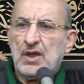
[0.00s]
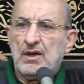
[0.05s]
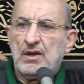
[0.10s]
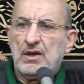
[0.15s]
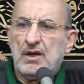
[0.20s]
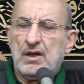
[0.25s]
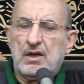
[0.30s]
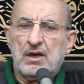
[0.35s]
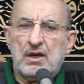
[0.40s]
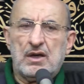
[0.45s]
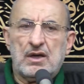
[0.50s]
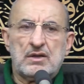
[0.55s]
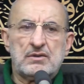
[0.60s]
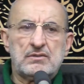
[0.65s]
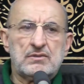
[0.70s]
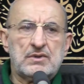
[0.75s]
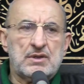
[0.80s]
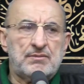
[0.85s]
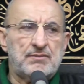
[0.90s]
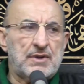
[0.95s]

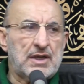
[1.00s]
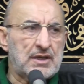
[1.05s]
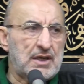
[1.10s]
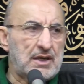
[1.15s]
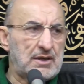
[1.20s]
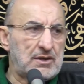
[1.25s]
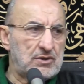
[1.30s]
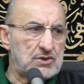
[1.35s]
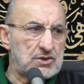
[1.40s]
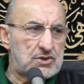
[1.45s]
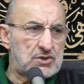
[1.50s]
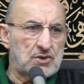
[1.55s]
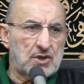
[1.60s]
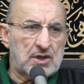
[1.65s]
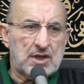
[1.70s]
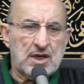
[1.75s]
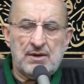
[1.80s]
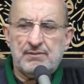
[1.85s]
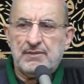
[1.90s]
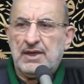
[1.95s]
The mother used to
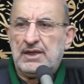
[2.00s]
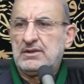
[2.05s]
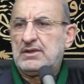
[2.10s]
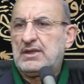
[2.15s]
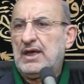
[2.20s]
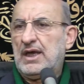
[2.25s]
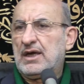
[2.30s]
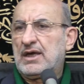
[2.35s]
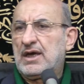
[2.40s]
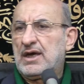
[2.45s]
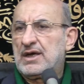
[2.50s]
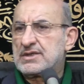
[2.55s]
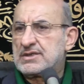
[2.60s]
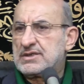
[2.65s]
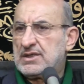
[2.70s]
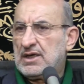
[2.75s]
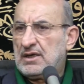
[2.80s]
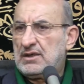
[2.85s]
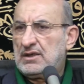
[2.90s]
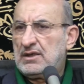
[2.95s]
come and take her
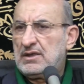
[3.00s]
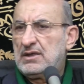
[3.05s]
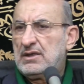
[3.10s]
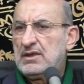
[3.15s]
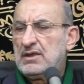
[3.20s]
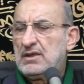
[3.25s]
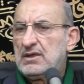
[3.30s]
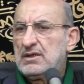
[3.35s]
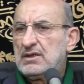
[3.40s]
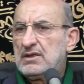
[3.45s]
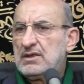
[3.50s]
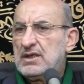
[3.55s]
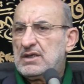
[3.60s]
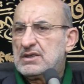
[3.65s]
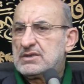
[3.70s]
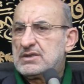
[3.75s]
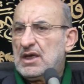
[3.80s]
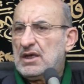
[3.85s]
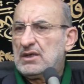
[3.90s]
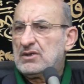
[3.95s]
son. He
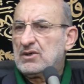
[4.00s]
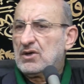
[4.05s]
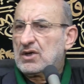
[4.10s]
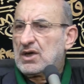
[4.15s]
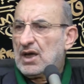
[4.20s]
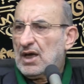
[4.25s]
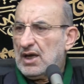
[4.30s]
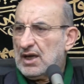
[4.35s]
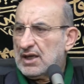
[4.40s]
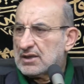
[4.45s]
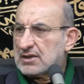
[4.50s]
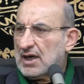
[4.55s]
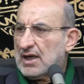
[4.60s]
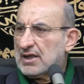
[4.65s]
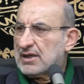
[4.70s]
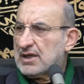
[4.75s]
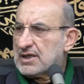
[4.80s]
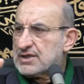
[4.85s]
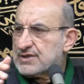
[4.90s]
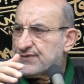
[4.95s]
said, okay, let
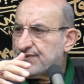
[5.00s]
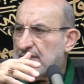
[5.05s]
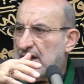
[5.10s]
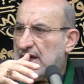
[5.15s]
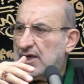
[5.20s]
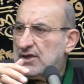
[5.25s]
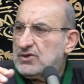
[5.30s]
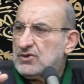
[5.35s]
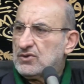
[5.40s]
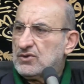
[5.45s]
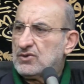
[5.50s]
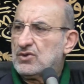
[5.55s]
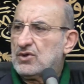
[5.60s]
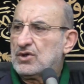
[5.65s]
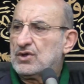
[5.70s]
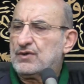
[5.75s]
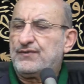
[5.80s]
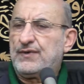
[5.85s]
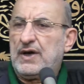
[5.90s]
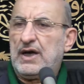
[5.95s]
others fight, you
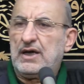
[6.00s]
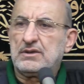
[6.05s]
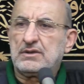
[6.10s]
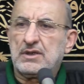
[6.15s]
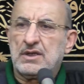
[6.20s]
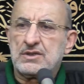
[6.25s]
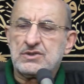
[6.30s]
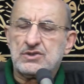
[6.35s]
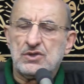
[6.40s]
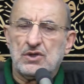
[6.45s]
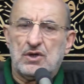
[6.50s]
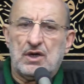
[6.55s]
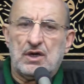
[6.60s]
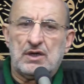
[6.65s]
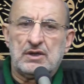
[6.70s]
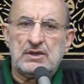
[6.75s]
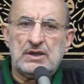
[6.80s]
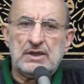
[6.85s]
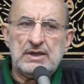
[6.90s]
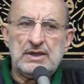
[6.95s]
don't fight, and so
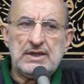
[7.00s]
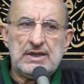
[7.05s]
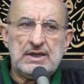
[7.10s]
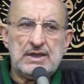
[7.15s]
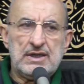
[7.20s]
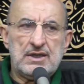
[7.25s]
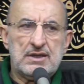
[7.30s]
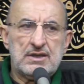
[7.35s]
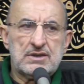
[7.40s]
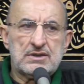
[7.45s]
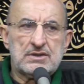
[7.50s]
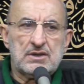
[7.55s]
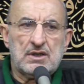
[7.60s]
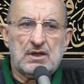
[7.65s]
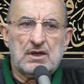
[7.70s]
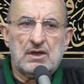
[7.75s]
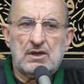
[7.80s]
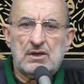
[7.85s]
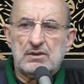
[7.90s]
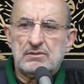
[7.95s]
on.
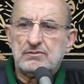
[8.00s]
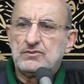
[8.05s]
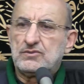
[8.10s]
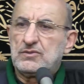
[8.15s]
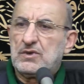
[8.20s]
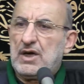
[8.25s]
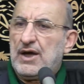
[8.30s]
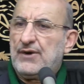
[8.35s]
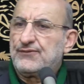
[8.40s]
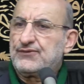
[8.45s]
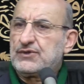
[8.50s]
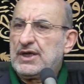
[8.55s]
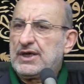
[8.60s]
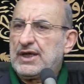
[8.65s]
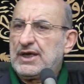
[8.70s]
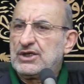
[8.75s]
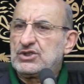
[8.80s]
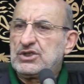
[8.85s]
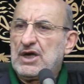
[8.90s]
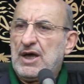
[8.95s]
So after
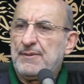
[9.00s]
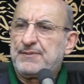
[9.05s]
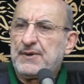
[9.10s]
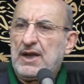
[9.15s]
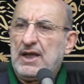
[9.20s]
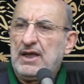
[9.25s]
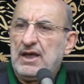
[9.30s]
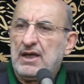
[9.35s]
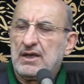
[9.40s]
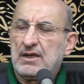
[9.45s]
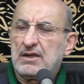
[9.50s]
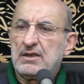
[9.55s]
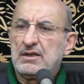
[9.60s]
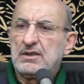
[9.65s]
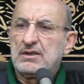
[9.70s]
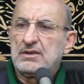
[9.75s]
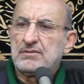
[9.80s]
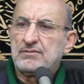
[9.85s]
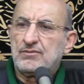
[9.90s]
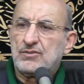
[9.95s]
Isha prayer,
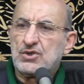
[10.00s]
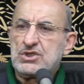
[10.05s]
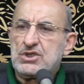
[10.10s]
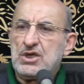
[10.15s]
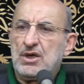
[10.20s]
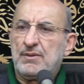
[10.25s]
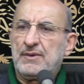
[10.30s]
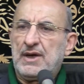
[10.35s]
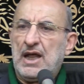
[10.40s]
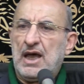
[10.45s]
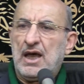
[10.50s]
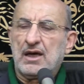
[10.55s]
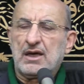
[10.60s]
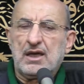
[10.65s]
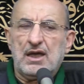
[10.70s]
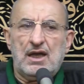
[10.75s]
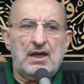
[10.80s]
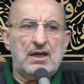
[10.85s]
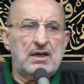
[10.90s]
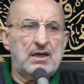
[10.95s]
Musa ibn
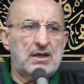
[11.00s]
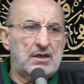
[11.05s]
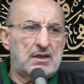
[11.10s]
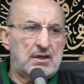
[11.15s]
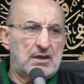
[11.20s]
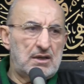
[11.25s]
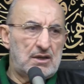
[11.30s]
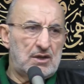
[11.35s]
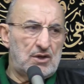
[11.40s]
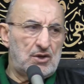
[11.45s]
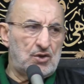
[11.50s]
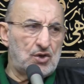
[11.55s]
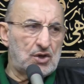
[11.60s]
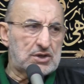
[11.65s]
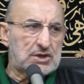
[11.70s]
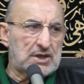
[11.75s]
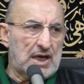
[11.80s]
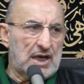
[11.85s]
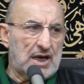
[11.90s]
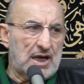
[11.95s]
Aqil
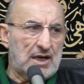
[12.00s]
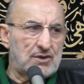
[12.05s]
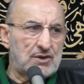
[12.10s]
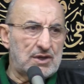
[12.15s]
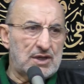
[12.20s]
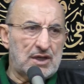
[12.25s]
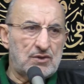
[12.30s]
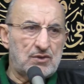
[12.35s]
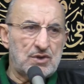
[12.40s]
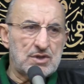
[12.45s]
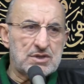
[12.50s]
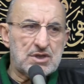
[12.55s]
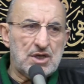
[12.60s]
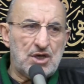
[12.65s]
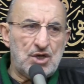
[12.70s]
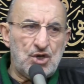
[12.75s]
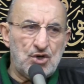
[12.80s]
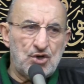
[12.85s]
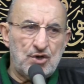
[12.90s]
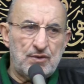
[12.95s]
looked around, there was
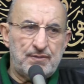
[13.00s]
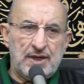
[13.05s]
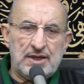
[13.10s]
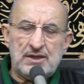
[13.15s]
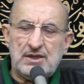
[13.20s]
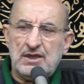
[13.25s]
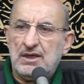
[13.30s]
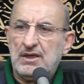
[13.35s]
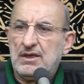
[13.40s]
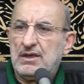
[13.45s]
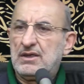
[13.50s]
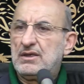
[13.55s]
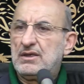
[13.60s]
nobody